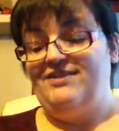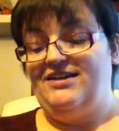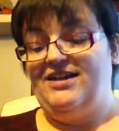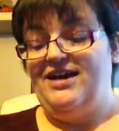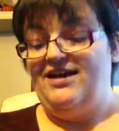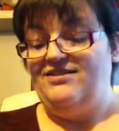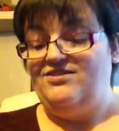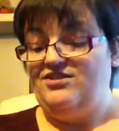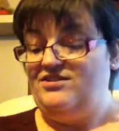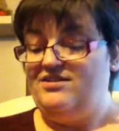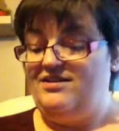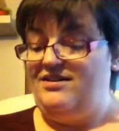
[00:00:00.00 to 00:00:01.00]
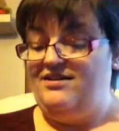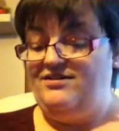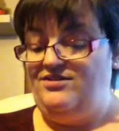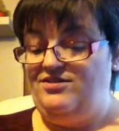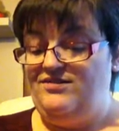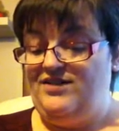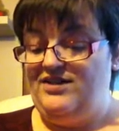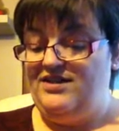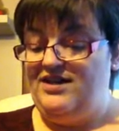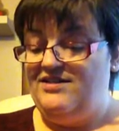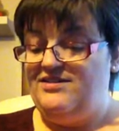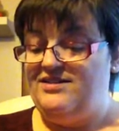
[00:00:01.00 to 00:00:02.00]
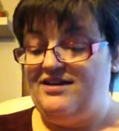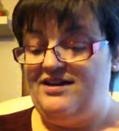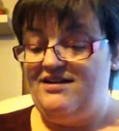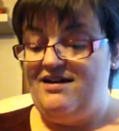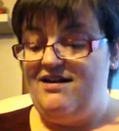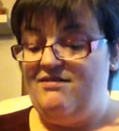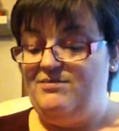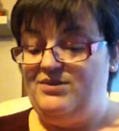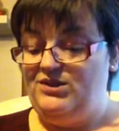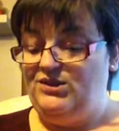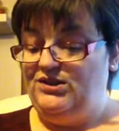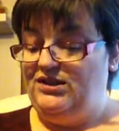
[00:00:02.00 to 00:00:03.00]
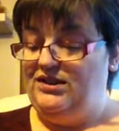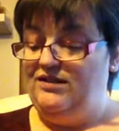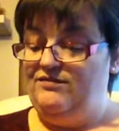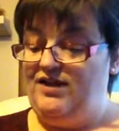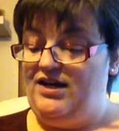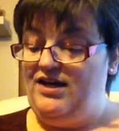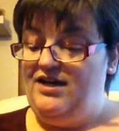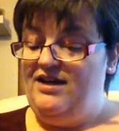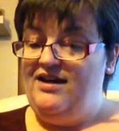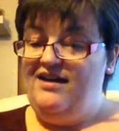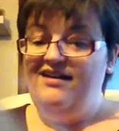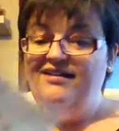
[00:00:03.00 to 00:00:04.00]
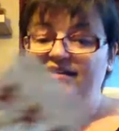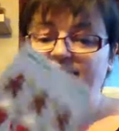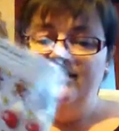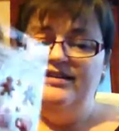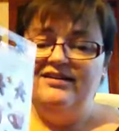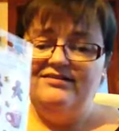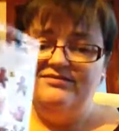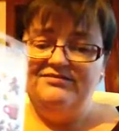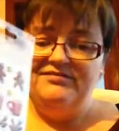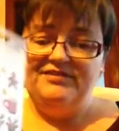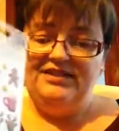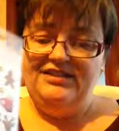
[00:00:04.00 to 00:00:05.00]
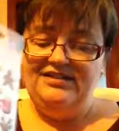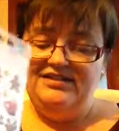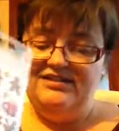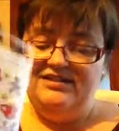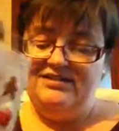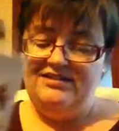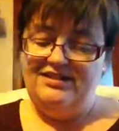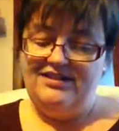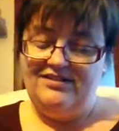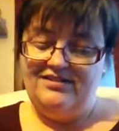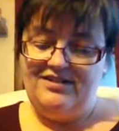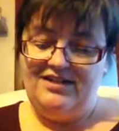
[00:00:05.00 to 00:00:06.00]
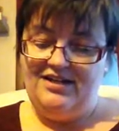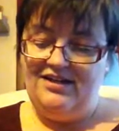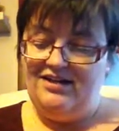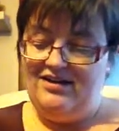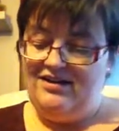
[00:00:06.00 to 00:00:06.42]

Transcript: kit is just, it's just fantastic. I absolutely love it. Love these stickers here.